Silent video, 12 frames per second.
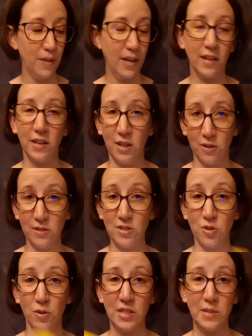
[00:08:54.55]
They can hear the
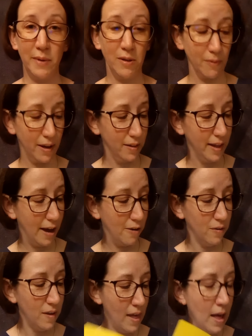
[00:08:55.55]
stories being read aloud.